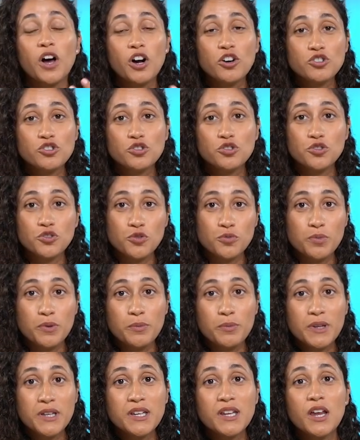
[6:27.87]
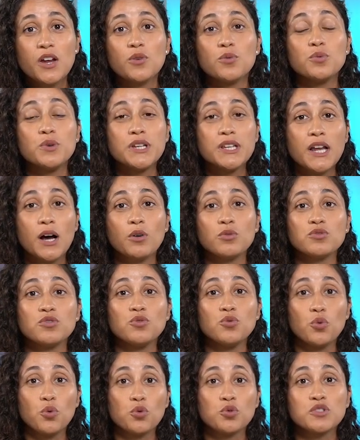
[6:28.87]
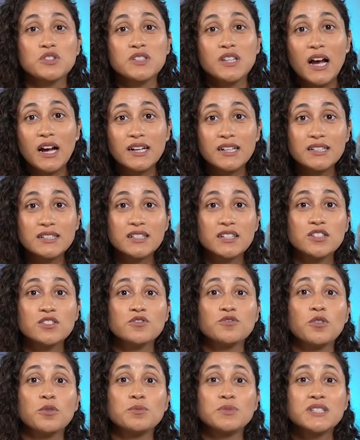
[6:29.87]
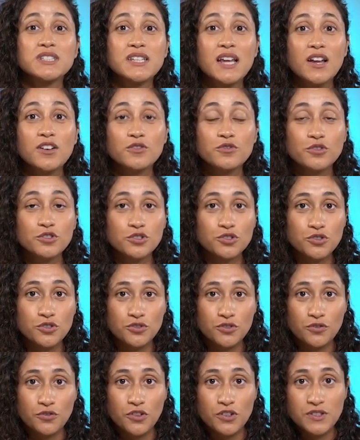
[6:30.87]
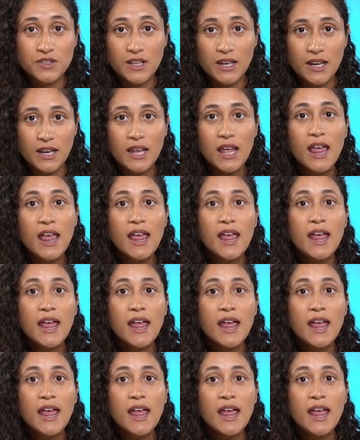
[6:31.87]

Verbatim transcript: Dr. Huberman, a renowned neuroscientist from Stanford University.